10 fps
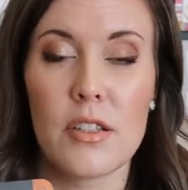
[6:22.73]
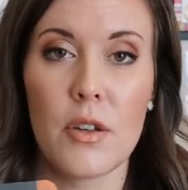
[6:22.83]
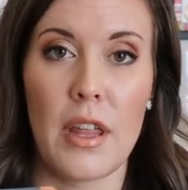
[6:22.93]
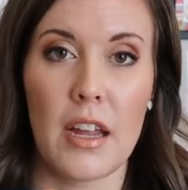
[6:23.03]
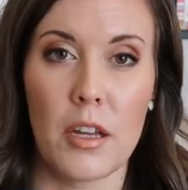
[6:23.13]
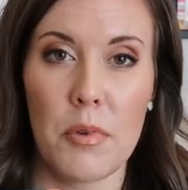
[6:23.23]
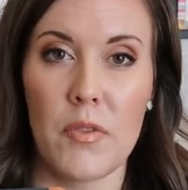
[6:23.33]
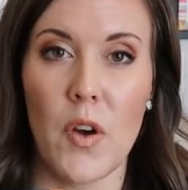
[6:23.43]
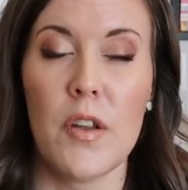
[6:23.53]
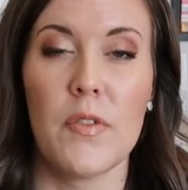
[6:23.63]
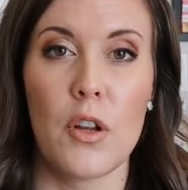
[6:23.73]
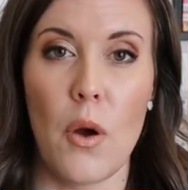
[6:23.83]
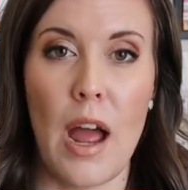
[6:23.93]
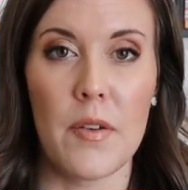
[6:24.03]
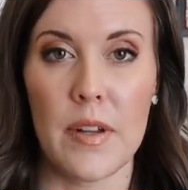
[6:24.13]
so that could be fun if you
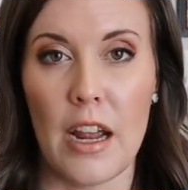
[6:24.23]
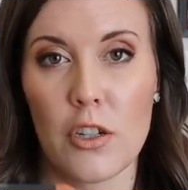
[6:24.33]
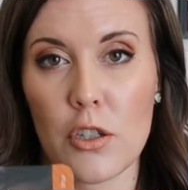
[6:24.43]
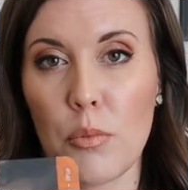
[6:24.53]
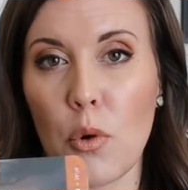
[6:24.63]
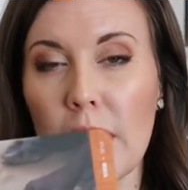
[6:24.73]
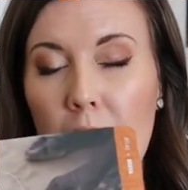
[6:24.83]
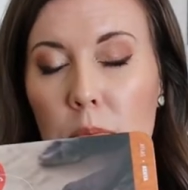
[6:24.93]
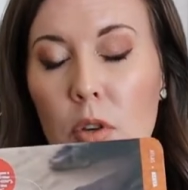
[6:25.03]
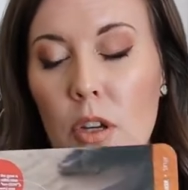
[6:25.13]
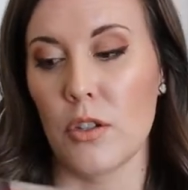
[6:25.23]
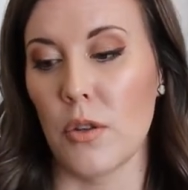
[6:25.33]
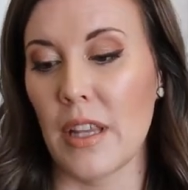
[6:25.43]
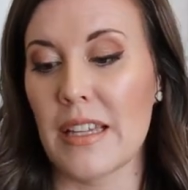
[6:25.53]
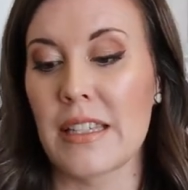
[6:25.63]
don't have an actual board game, you could
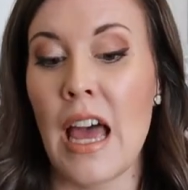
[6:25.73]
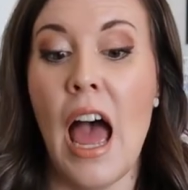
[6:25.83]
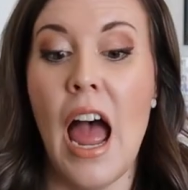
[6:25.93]
do this.